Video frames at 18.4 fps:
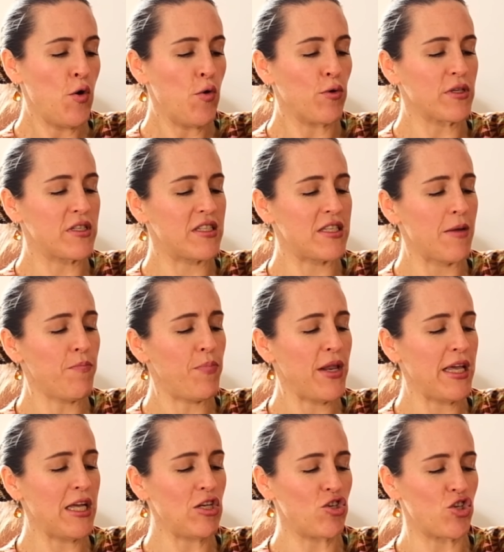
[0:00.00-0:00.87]
or
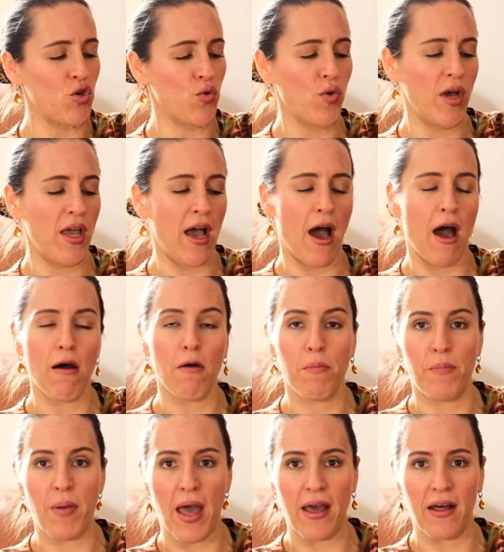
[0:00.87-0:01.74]
simply enjoy
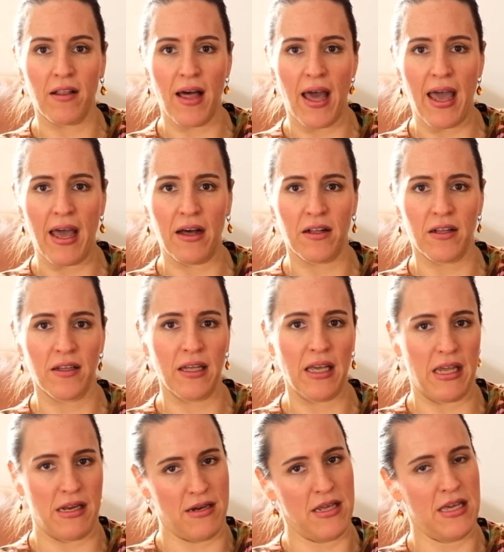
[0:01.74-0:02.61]
our pale ale
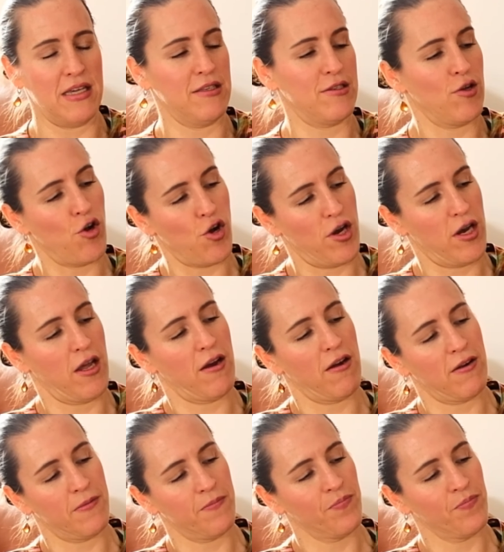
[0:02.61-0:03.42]
in his honor.